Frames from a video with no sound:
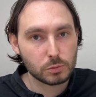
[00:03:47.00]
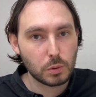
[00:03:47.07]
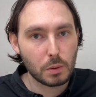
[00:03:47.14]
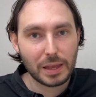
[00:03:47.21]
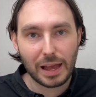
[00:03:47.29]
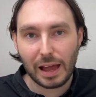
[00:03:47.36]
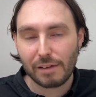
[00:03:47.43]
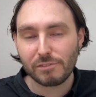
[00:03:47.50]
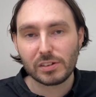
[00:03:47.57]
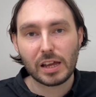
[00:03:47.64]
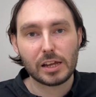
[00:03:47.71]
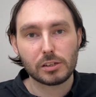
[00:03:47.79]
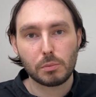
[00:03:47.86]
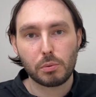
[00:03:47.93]
haven't
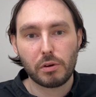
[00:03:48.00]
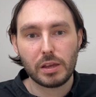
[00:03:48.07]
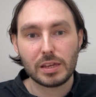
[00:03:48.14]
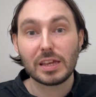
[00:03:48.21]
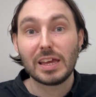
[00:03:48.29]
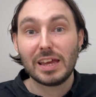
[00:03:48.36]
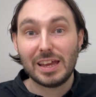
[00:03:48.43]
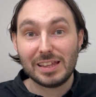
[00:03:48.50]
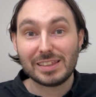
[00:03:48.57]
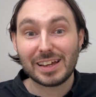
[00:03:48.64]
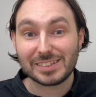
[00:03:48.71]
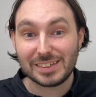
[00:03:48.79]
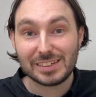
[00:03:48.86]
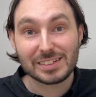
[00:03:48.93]
had a break in
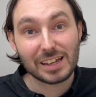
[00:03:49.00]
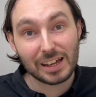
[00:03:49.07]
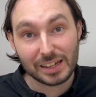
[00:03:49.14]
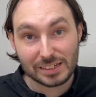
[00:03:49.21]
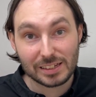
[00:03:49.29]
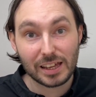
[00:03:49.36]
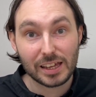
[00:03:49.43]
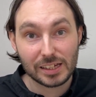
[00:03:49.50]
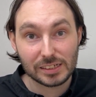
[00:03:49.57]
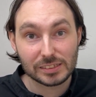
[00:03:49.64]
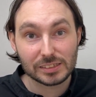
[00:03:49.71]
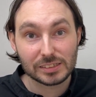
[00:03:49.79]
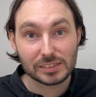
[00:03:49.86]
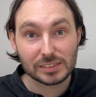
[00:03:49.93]
that entire day.
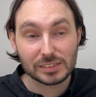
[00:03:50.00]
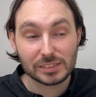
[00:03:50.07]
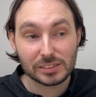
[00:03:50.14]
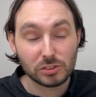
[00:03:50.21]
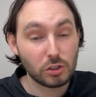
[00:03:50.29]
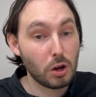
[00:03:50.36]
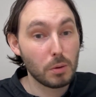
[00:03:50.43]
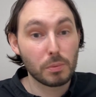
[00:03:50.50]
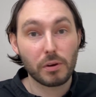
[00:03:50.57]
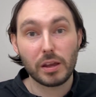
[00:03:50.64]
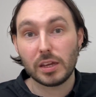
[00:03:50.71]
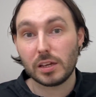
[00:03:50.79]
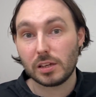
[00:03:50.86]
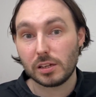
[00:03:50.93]
No
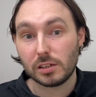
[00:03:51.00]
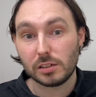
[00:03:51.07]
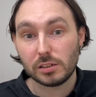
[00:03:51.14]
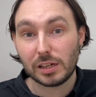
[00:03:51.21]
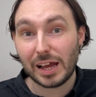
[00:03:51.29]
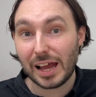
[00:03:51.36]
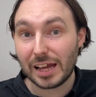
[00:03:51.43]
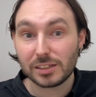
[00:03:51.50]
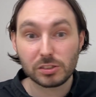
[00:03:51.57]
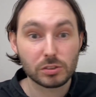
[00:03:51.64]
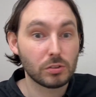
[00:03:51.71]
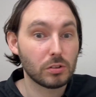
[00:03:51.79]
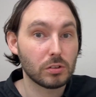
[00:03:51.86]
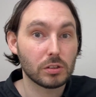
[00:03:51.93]
break at
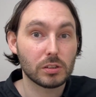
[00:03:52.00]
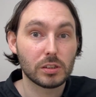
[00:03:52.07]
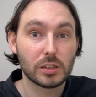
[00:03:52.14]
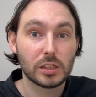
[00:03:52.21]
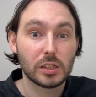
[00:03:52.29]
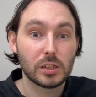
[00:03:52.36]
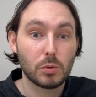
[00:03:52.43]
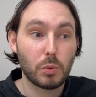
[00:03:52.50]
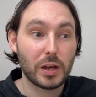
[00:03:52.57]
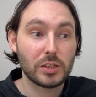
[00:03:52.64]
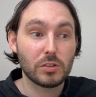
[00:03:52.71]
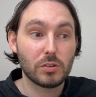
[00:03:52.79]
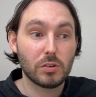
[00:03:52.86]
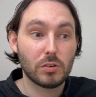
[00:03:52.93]
all, where
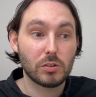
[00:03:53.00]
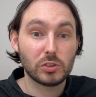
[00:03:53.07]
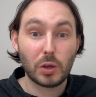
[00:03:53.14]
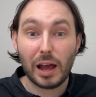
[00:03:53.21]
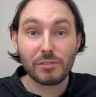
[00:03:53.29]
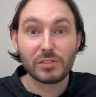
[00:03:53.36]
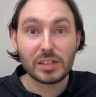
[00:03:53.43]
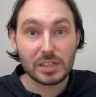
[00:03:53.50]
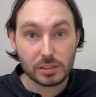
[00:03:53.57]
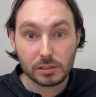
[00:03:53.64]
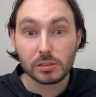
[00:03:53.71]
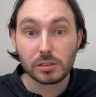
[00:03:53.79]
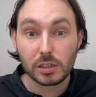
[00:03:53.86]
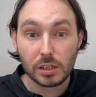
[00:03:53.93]
you haven't
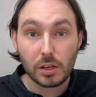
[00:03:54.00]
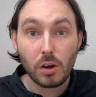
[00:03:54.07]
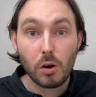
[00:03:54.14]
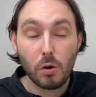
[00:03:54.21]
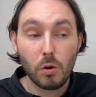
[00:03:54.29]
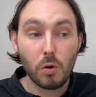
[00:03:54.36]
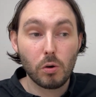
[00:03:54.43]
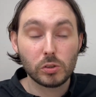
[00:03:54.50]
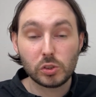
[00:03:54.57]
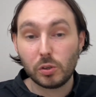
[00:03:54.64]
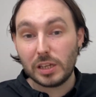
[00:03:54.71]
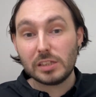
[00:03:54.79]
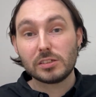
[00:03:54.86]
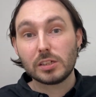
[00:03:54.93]
eaten, or you're
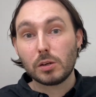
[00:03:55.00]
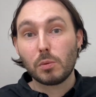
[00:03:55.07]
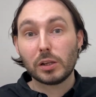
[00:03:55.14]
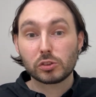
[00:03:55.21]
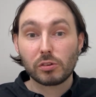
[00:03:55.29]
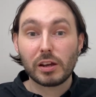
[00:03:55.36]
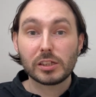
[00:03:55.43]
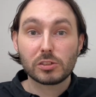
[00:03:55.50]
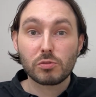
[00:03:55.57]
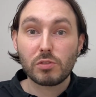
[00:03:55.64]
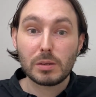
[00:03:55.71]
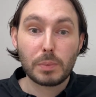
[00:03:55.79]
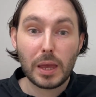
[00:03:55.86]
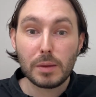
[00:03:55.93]
eating while trying to
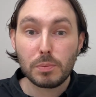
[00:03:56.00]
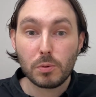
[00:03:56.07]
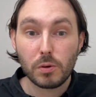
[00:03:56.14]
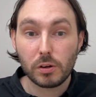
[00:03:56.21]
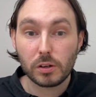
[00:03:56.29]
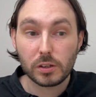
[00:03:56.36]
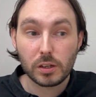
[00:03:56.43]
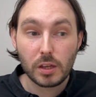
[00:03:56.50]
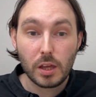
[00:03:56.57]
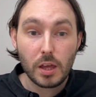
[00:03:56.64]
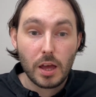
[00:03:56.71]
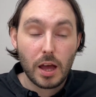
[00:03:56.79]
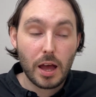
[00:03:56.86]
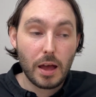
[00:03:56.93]
read paperwork.
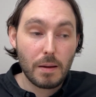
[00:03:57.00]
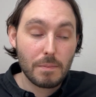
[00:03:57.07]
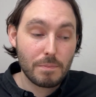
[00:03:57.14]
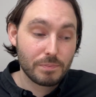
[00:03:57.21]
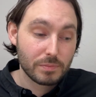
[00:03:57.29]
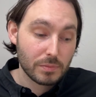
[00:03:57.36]
But